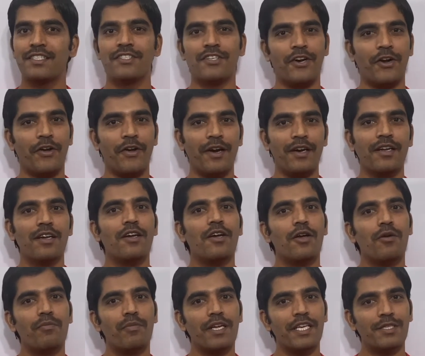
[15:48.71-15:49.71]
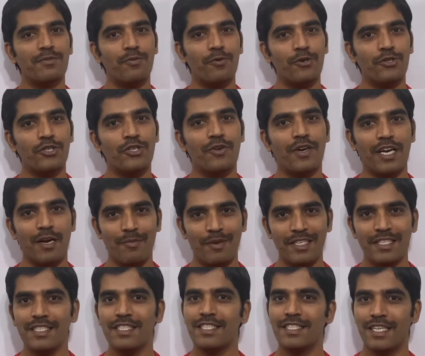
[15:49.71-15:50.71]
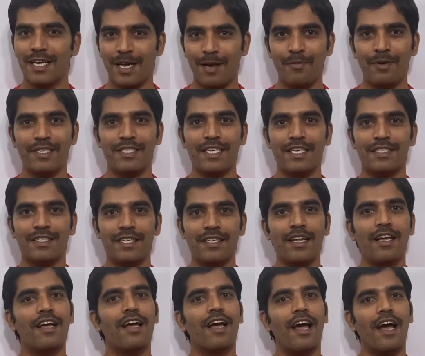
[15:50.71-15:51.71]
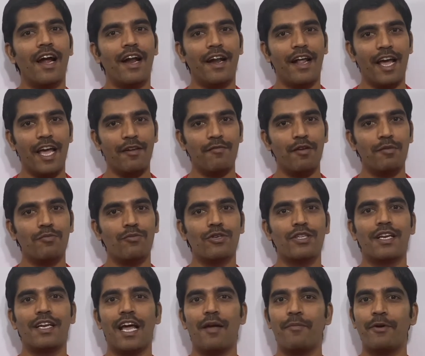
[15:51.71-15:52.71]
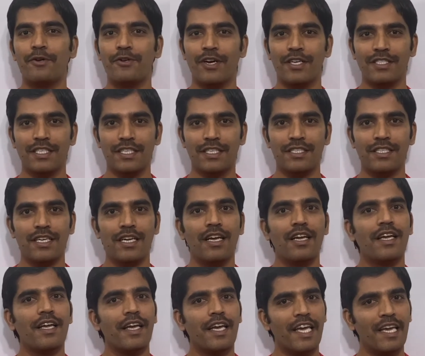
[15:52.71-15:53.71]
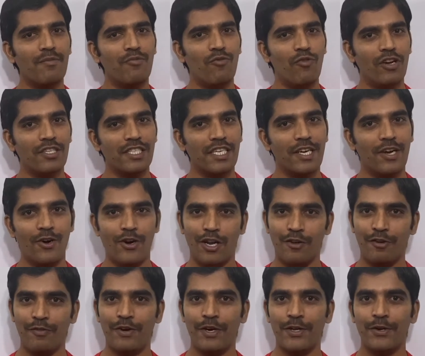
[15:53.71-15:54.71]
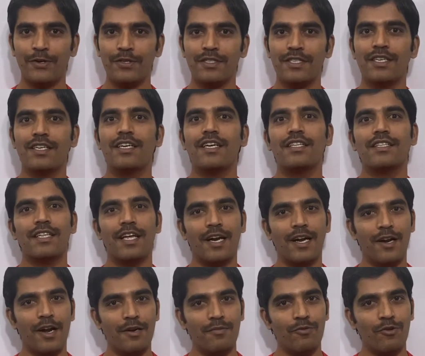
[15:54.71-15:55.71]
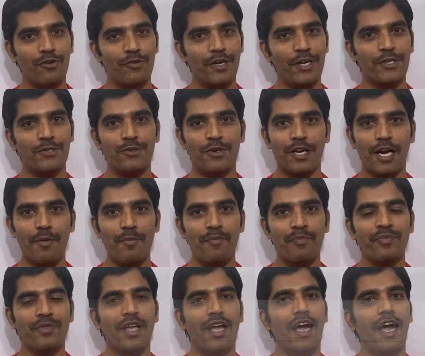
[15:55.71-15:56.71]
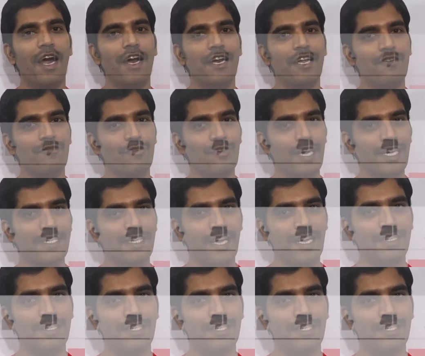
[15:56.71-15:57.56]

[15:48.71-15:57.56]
required, please post your comments in the comment section and I will be more than happy to assist. Keep watching all our videos. There are a lot more videos to come, and if you guys like this